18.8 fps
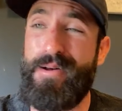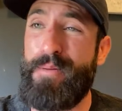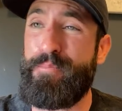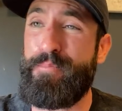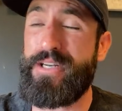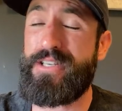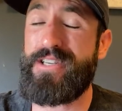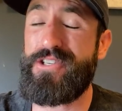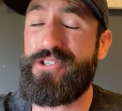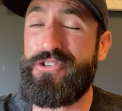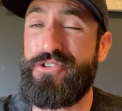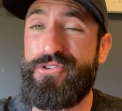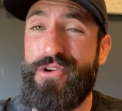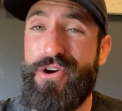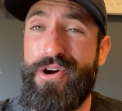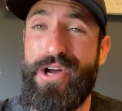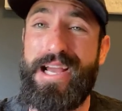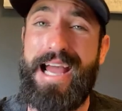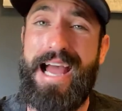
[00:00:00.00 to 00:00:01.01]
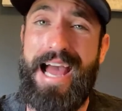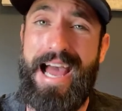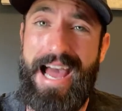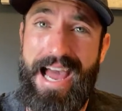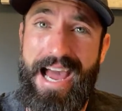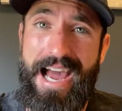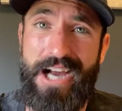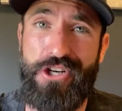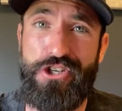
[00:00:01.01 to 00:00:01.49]
But does your dog
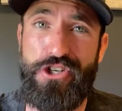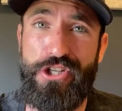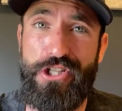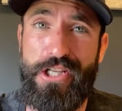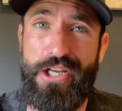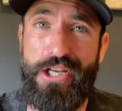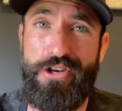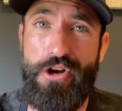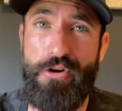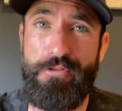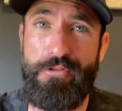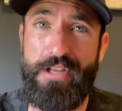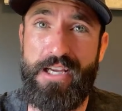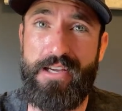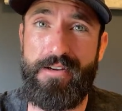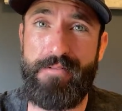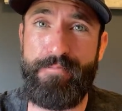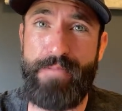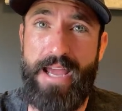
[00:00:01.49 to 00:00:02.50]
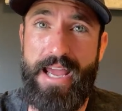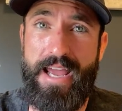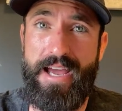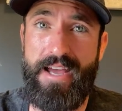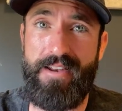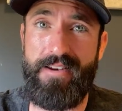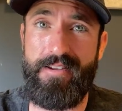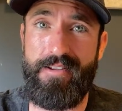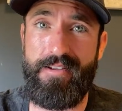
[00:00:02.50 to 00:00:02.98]
actually know the
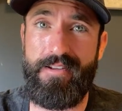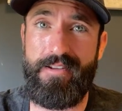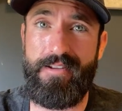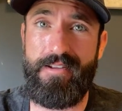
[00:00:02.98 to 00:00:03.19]
command?